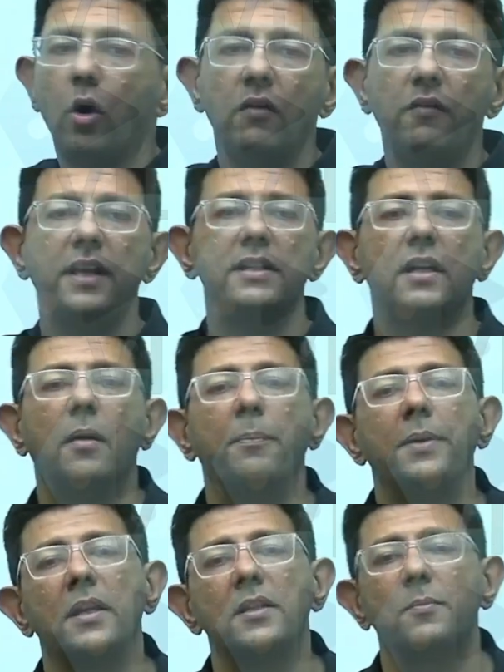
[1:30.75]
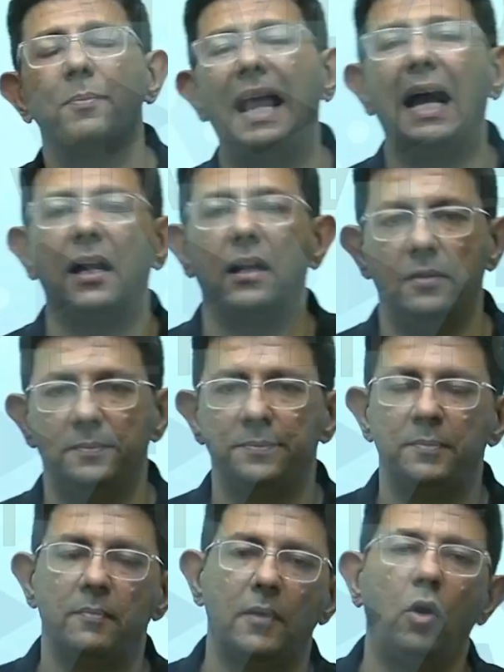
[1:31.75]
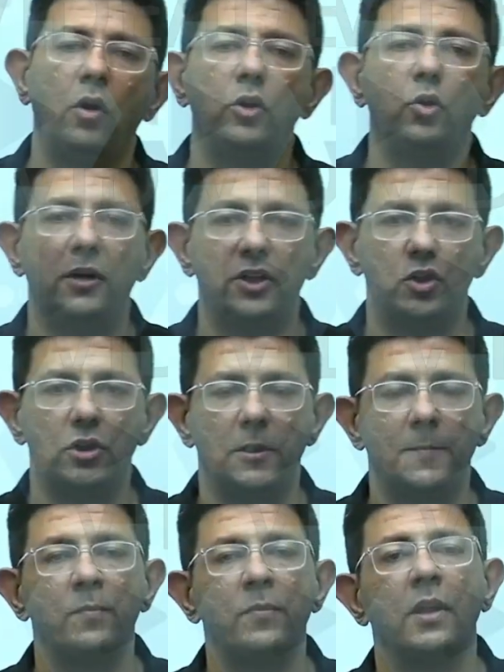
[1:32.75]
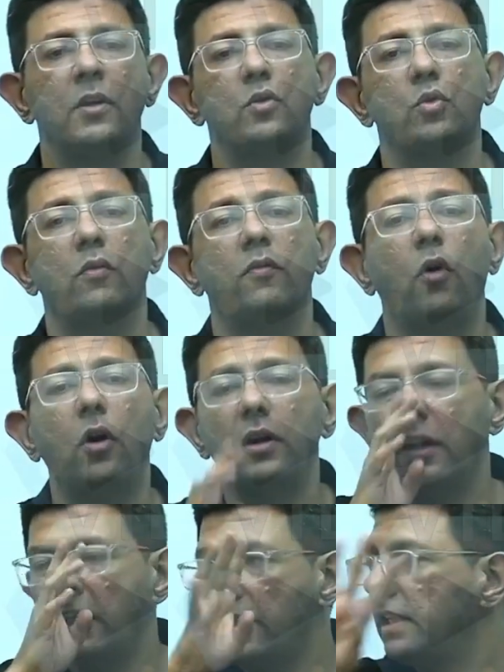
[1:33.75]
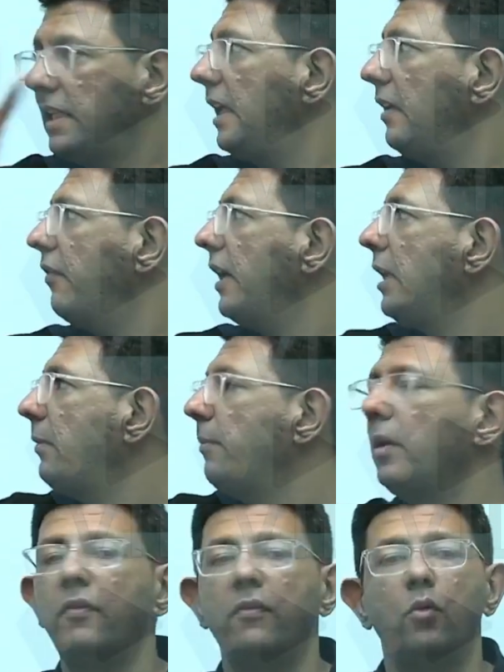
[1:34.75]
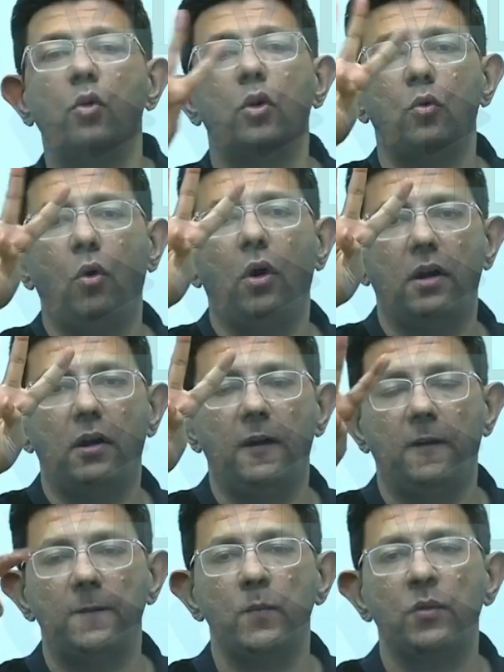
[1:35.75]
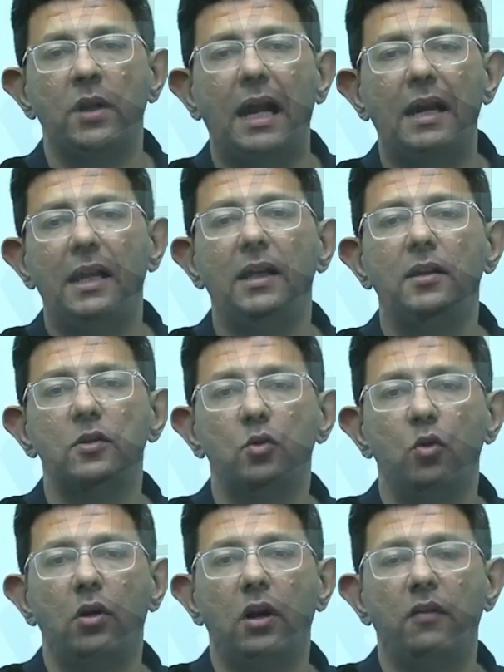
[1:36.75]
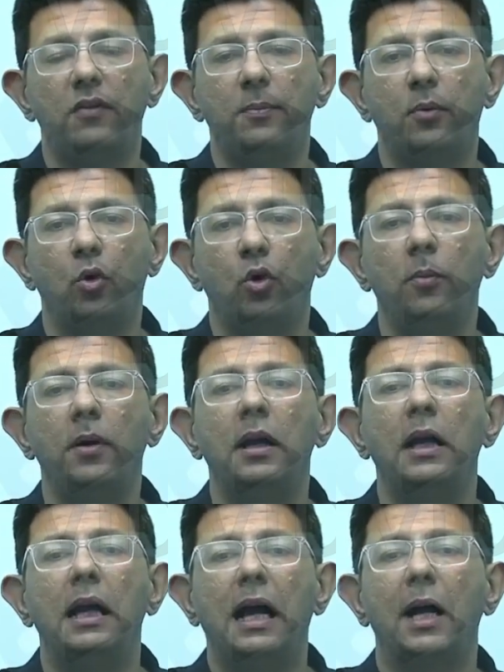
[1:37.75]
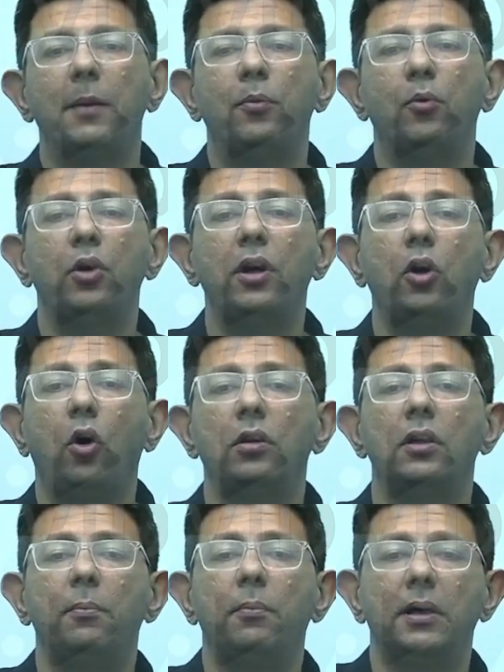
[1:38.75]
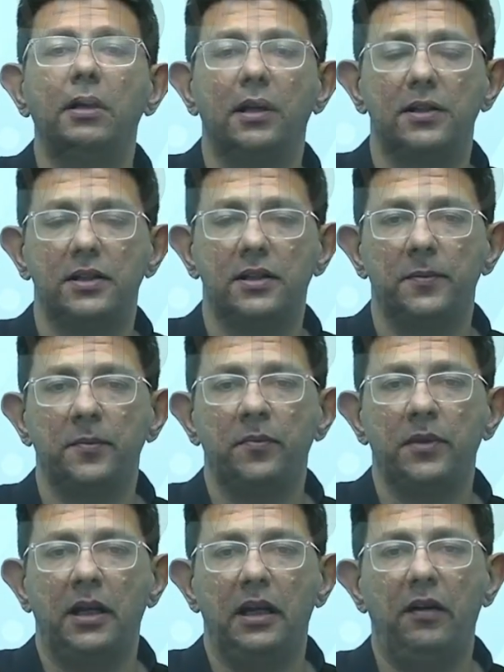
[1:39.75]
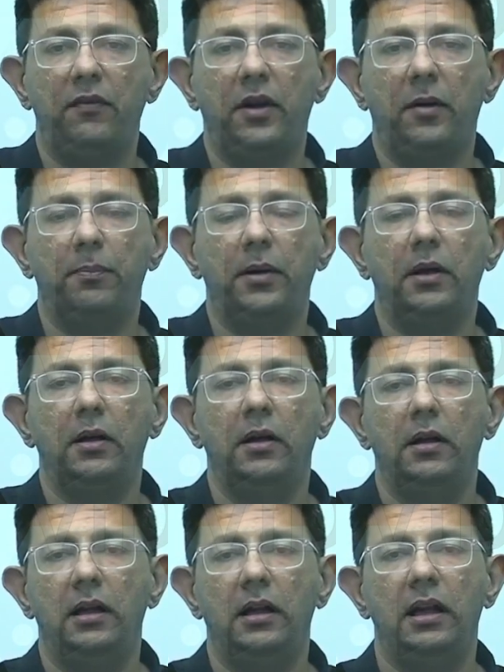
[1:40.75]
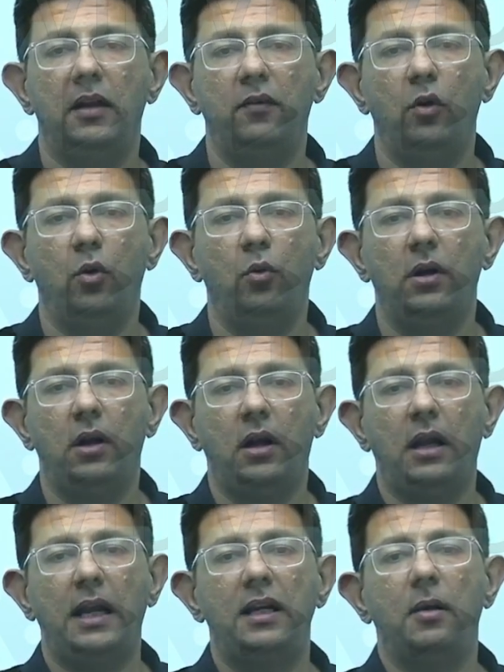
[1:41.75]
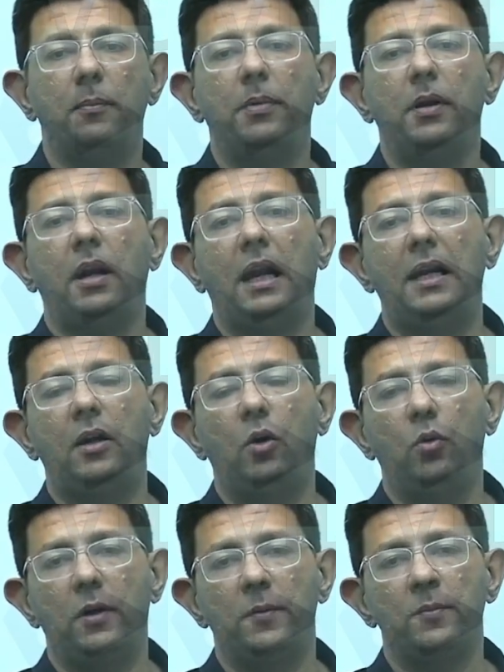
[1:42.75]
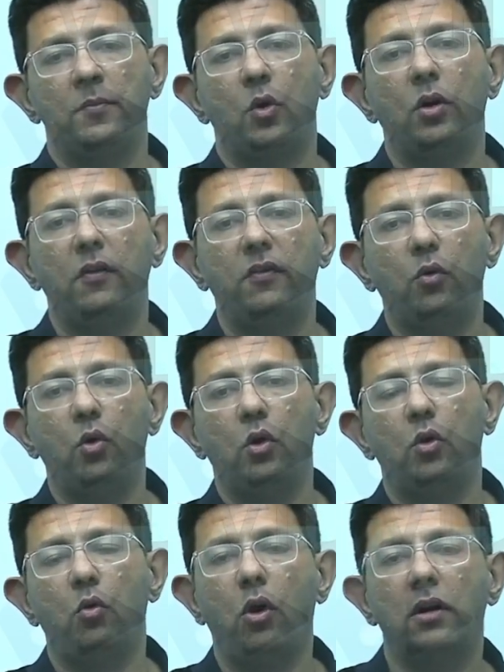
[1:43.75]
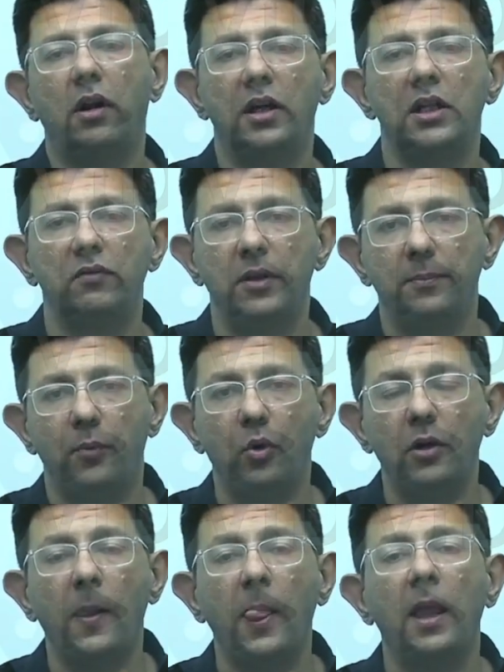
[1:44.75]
always appears black on USG. So what is AFI? Remember, 4 quadrant. I take the sonography probe, I put it on the mother's left upper, left lower, right lower. Okay, 4 quadrants we put,